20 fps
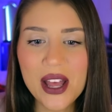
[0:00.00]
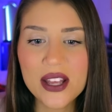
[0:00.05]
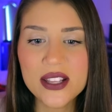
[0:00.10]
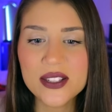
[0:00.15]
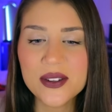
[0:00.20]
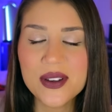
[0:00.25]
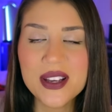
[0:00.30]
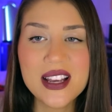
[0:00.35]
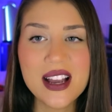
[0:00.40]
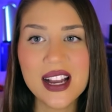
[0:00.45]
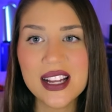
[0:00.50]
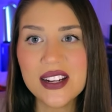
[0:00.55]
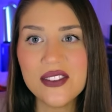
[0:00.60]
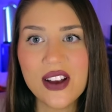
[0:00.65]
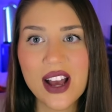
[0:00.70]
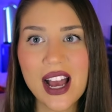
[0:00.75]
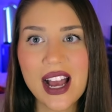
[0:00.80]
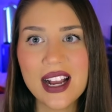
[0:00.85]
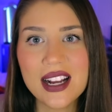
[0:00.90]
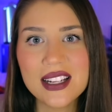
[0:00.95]
so he kind of
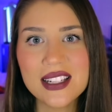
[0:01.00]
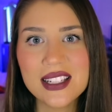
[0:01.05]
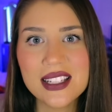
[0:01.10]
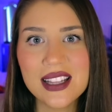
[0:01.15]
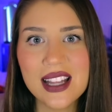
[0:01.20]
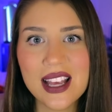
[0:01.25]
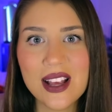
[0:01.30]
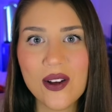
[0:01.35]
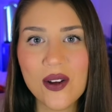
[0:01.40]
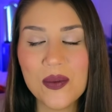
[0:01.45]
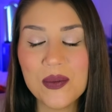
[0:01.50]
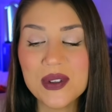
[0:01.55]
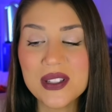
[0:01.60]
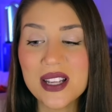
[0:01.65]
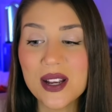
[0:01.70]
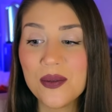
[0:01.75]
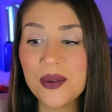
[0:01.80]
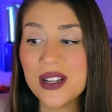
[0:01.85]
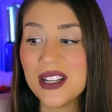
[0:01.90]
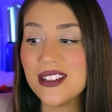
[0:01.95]
acted like almost
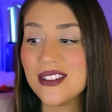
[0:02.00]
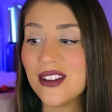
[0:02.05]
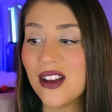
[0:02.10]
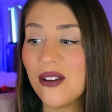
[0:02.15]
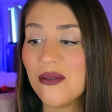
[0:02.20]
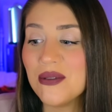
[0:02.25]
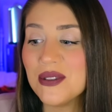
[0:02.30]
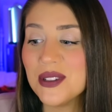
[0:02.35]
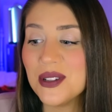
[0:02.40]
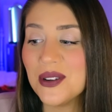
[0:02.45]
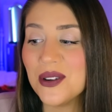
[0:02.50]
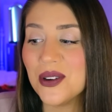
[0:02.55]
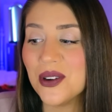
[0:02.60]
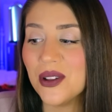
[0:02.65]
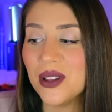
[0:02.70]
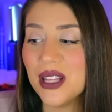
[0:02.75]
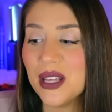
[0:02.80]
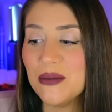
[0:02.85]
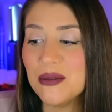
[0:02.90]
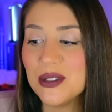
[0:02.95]
like when he saw it was a
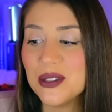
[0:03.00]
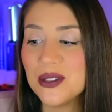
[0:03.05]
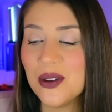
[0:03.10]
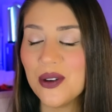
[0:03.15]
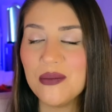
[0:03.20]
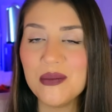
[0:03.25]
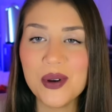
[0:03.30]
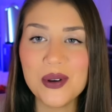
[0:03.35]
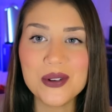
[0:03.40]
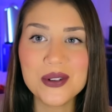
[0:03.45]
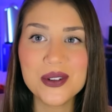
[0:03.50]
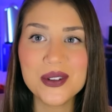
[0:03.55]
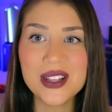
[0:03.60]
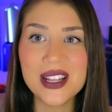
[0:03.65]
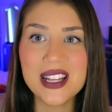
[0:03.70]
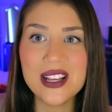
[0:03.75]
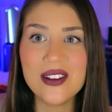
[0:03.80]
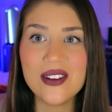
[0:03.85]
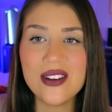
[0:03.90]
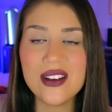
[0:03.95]
girl, he was so emotional that
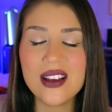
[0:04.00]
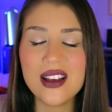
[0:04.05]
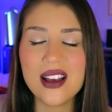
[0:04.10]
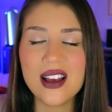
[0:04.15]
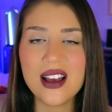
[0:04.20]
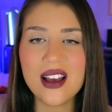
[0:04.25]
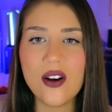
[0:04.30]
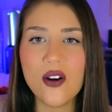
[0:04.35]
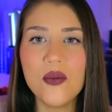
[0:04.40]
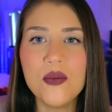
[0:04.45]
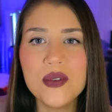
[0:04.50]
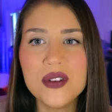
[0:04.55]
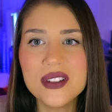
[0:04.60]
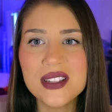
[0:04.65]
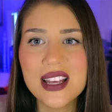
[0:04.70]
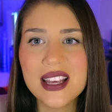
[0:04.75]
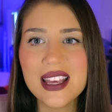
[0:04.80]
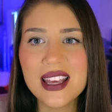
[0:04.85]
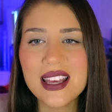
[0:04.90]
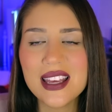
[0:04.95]
he
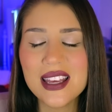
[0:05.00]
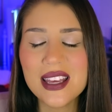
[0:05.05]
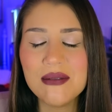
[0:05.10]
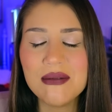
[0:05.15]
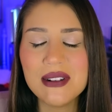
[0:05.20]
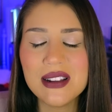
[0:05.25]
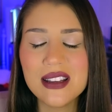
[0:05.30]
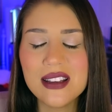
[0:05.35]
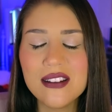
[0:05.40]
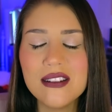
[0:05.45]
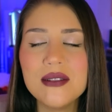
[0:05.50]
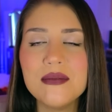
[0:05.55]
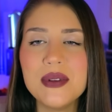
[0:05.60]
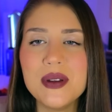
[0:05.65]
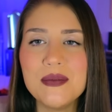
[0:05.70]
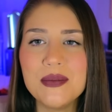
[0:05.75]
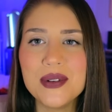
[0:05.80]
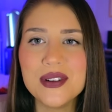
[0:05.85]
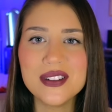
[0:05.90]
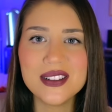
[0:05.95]
almost like could be
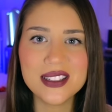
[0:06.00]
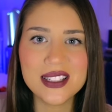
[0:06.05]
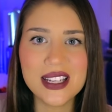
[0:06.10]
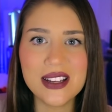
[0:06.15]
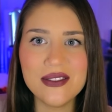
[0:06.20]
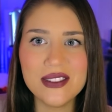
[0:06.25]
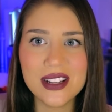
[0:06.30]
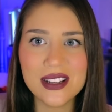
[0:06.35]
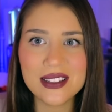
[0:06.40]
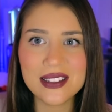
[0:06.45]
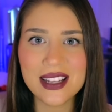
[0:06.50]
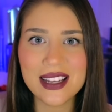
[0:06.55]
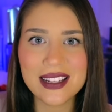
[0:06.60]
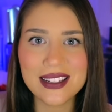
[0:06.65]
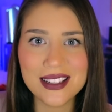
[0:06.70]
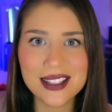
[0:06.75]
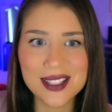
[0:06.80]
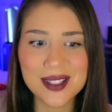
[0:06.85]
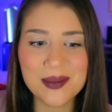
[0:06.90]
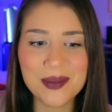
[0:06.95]
perceived as like
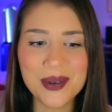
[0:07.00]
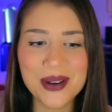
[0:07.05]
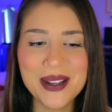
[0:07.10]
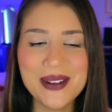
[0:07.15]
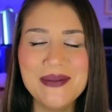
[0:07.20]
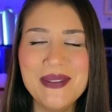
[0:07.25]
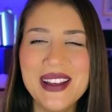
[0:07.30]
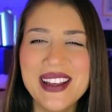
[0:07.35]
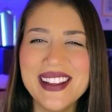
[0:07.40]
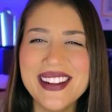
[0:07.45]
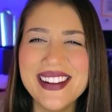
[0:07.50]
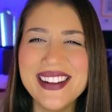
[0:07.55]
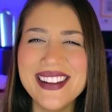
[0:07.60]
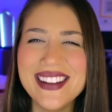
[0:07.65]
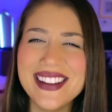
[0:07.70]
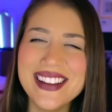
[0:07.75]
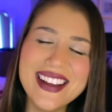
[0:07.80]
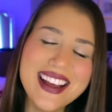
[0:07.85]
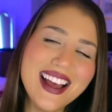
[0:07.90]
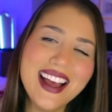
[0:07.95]

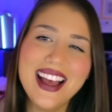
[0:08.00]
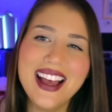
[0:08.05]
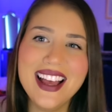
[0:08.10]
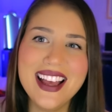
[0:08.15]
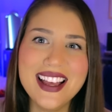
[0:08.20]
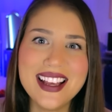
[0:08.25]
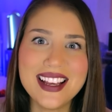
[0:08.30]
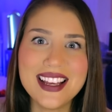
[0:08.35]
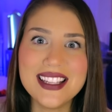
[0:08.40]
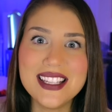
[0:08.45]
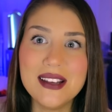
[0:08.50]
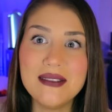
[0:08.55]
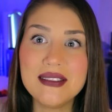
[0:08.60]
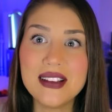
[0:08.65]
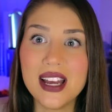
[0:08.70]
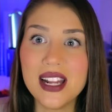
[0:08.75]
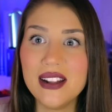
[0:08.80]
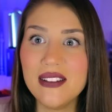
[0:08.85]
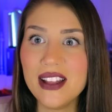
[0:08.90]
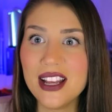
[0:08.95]
disappointment, because he was
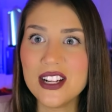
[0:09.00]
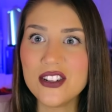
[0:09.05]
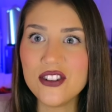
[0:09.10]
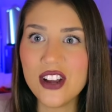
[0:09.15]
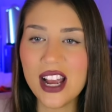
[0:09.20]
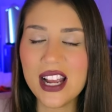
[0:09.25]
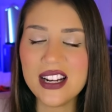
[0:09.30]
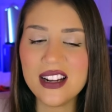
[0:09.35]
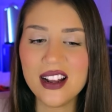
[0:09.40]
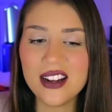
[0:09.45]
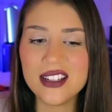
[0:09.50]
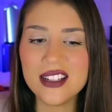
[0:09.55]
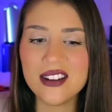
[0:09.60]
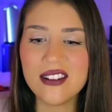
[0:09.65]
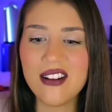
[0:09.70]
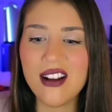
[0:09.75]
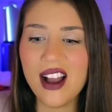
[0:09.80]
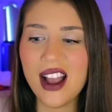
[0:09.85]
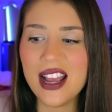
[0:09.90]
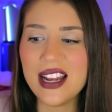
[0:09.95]
kind of like trying not to
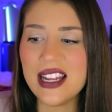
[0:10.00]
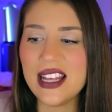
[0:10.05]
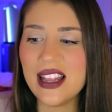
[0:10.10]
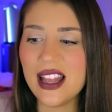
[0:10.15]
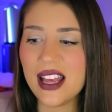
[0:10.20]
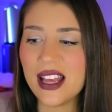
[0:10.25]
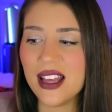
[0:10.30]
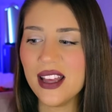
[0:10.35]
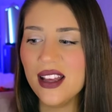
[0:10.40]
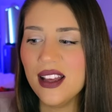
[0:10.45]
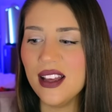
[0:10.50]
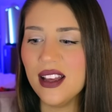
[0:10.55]
cry, and he like